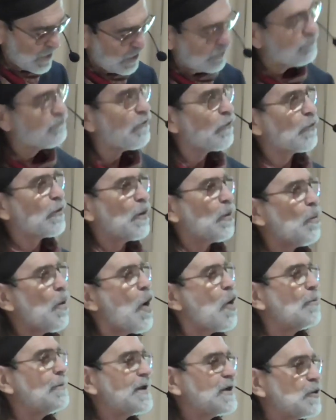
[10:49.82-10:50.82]
for a
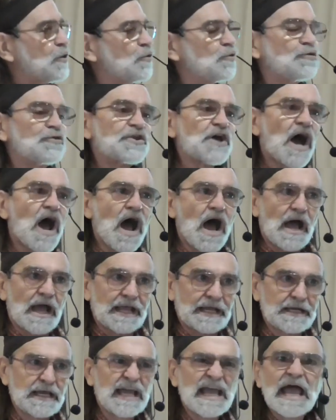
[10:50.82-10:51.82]
woman who
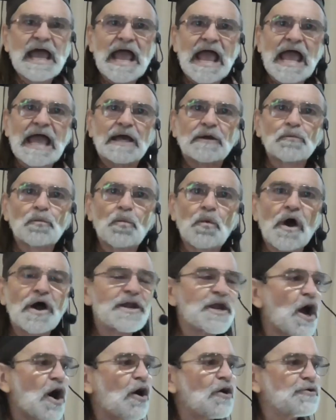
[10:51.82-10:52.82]
died at
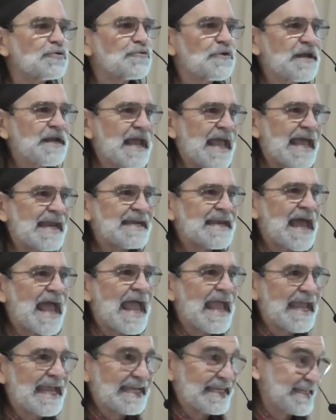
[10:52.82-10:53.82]

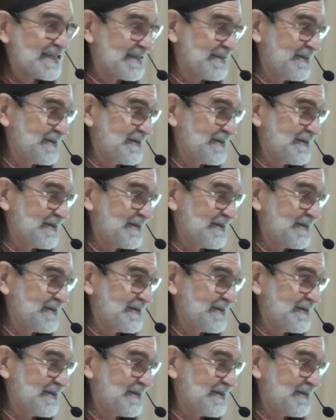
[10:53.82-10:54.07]
108.